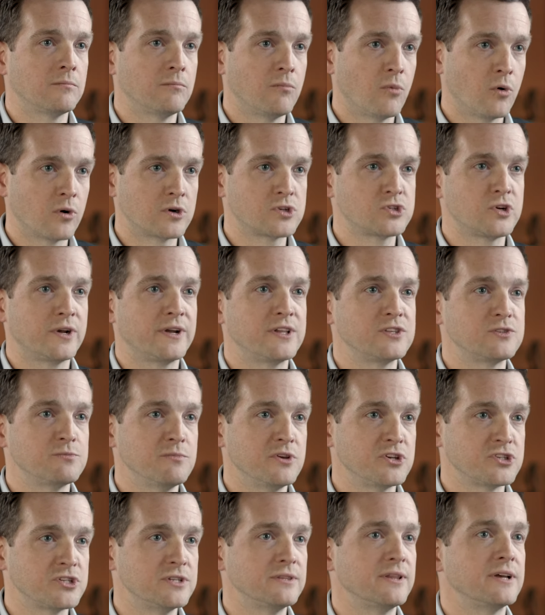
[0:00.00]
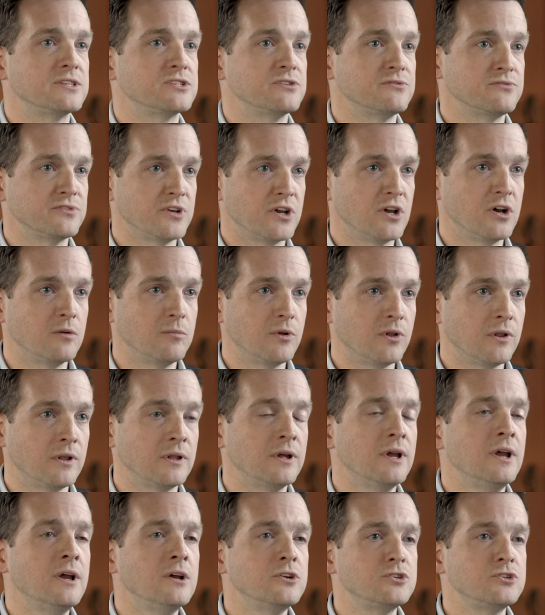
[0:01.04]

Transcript: more transmission that's available